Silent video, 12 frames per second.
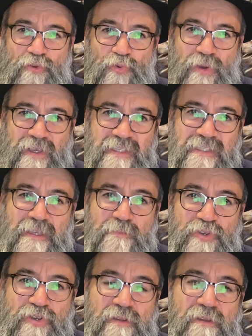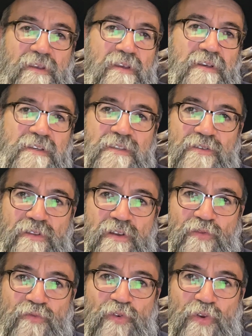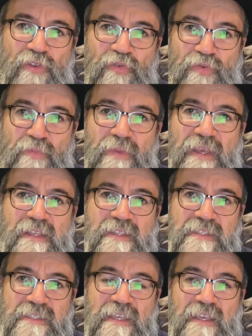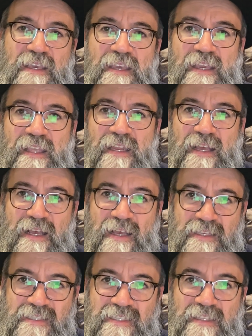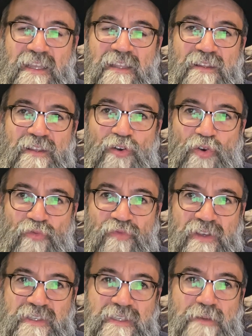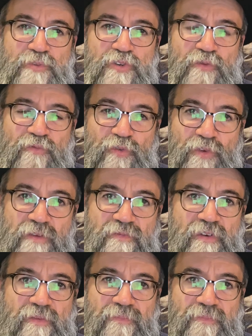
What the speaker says: to an exemption, so therefore it remains in a state of exemption forever.